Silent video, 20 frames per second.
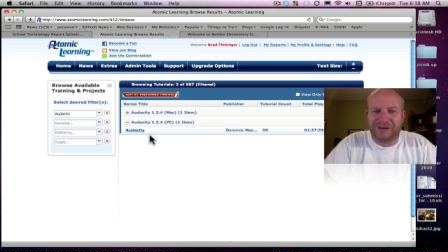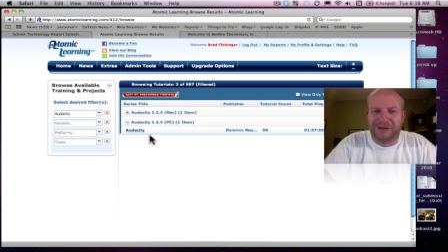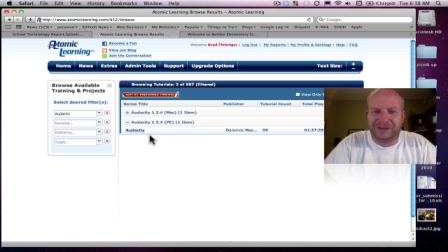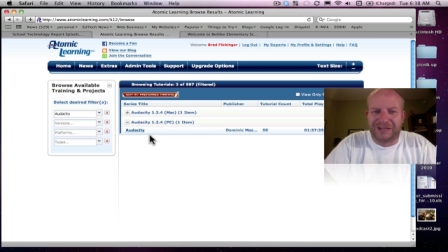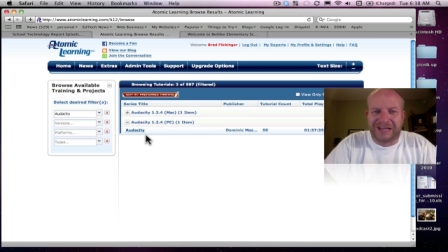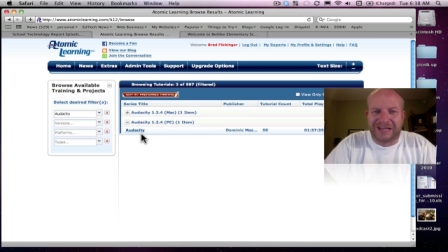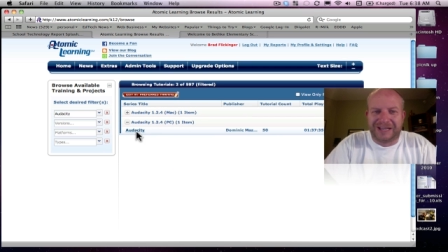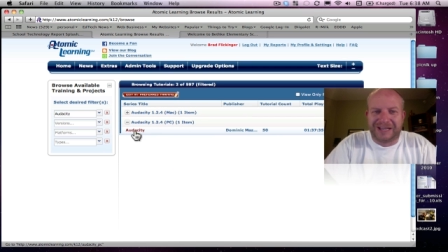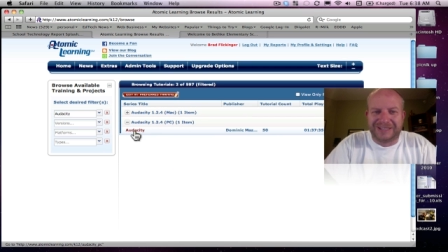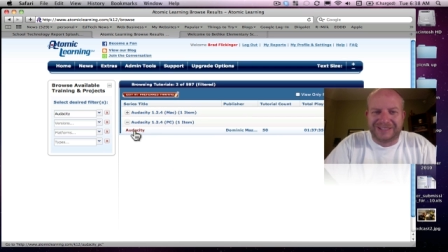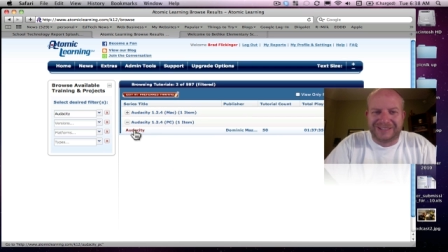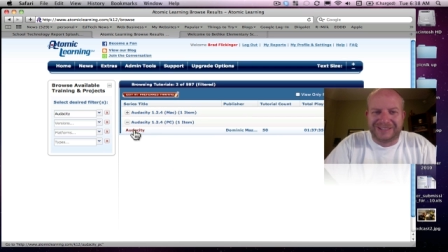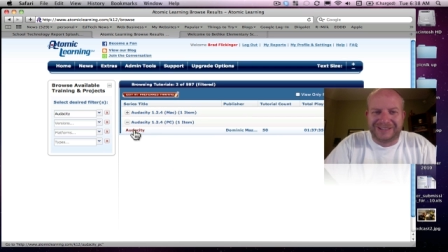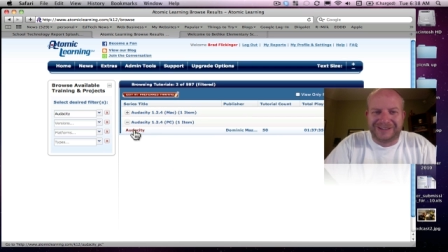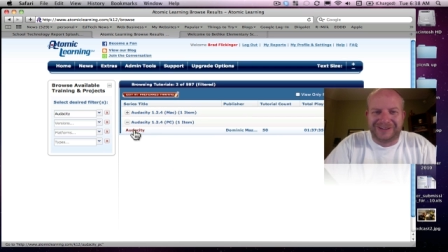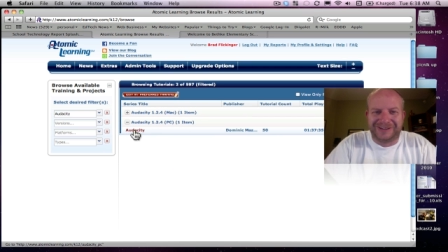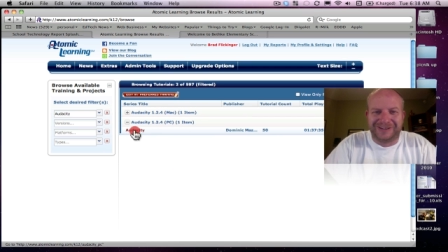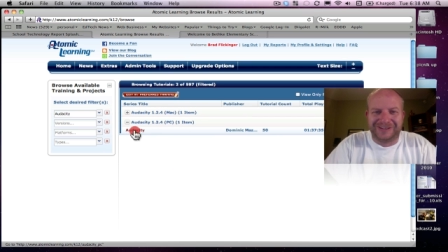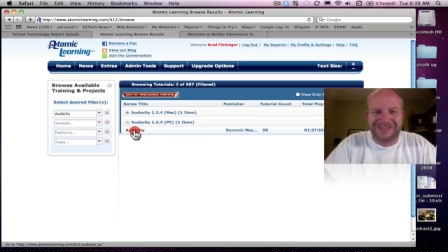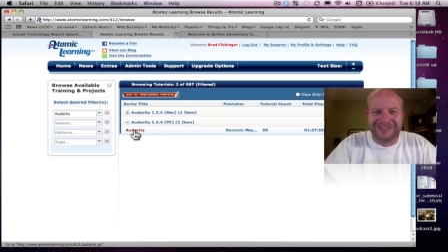Audacity
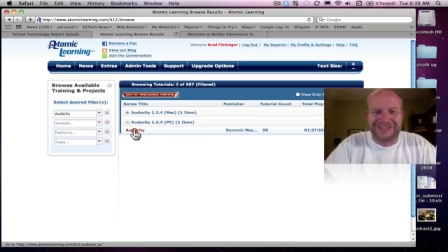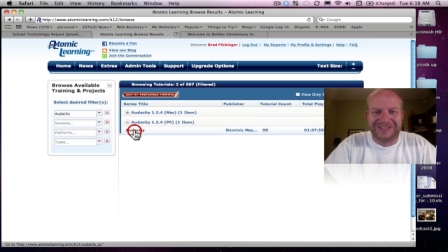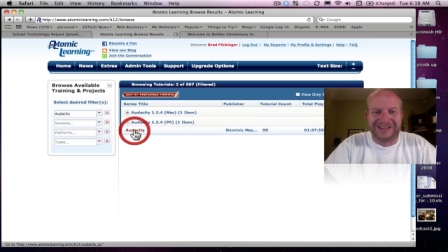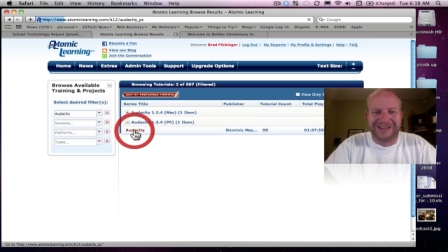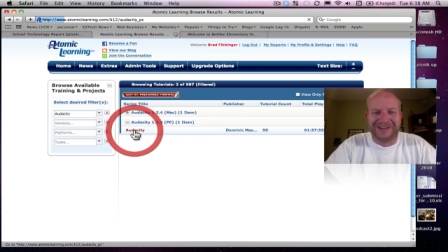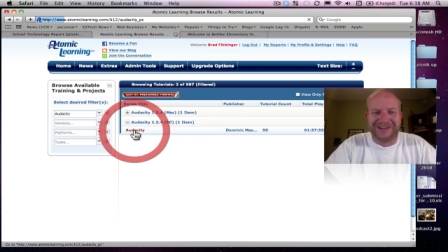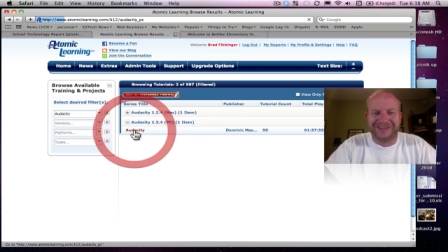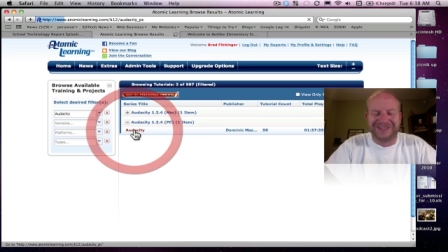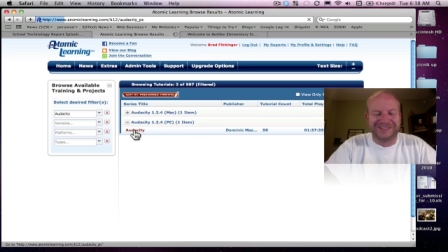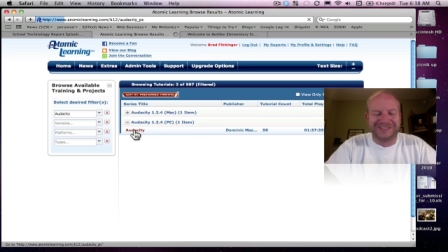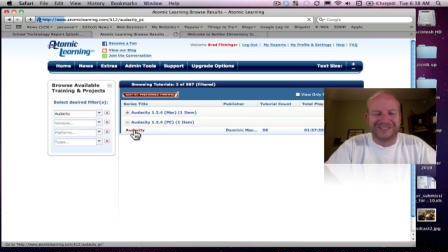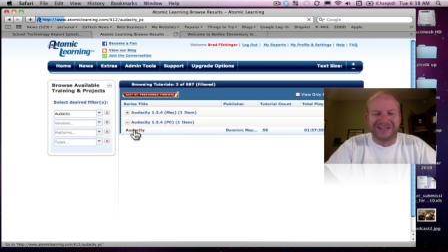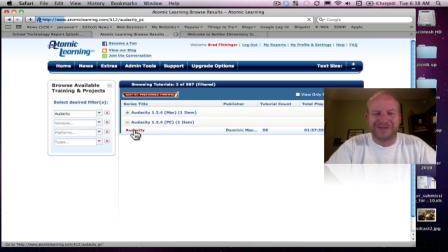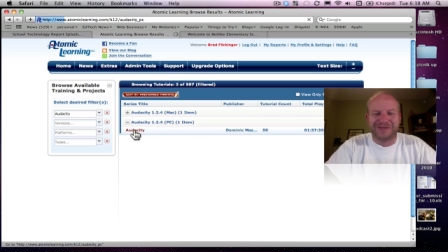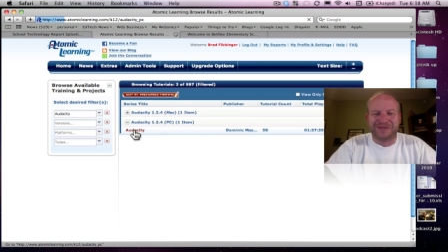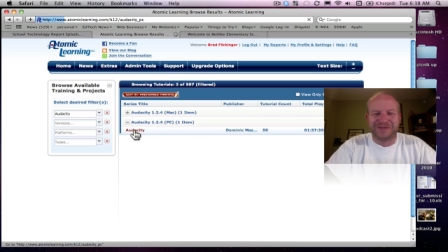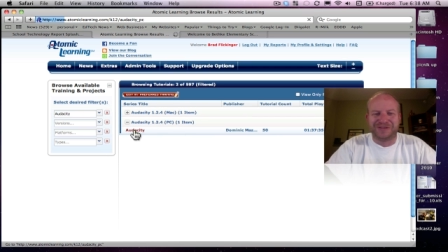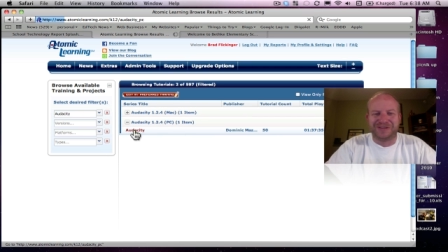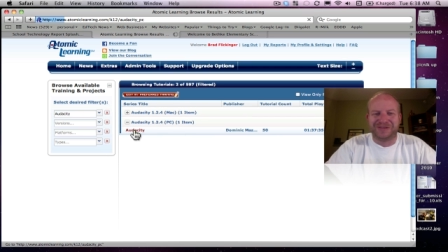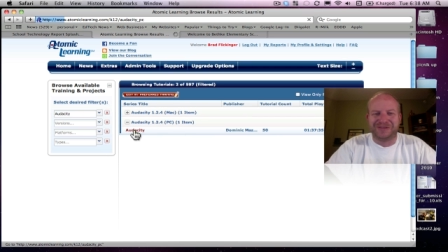are inside here. It's just
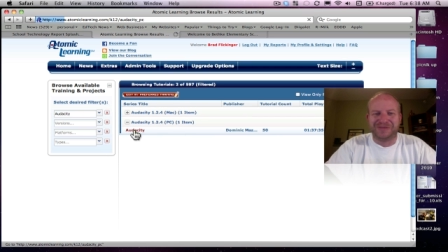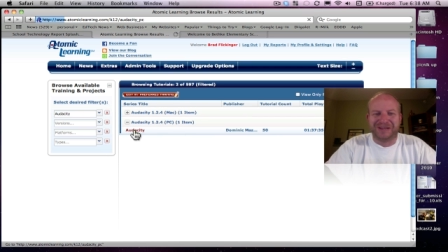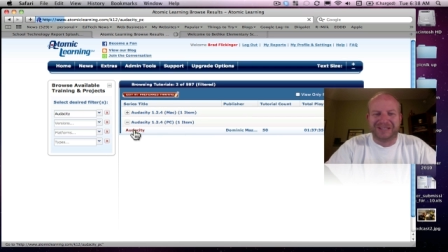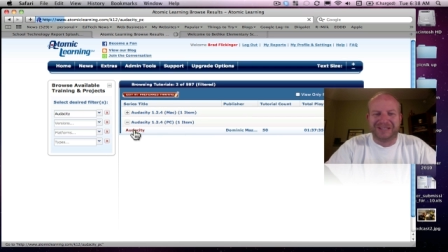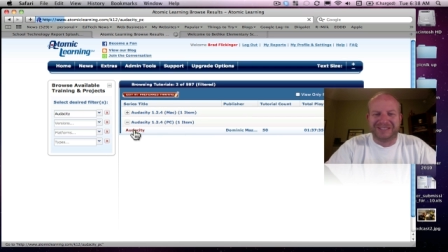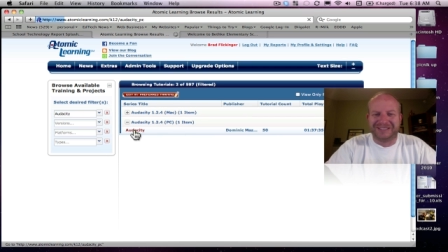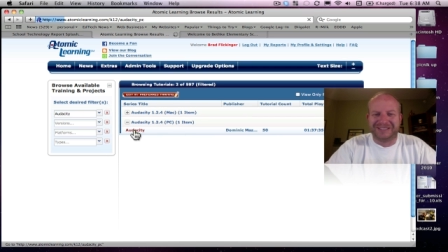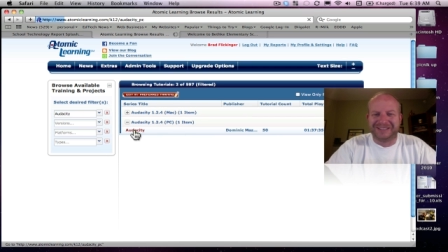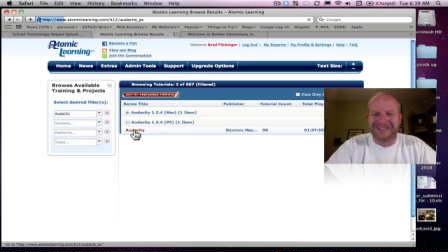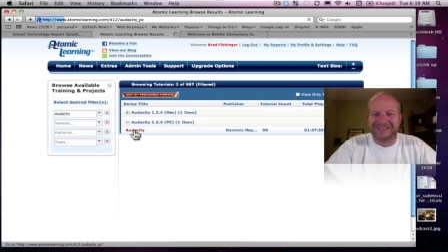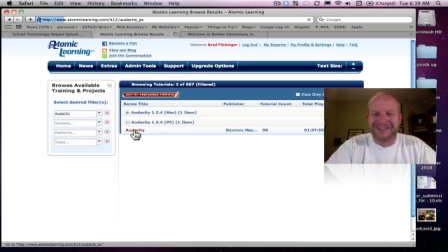absolutely amazing.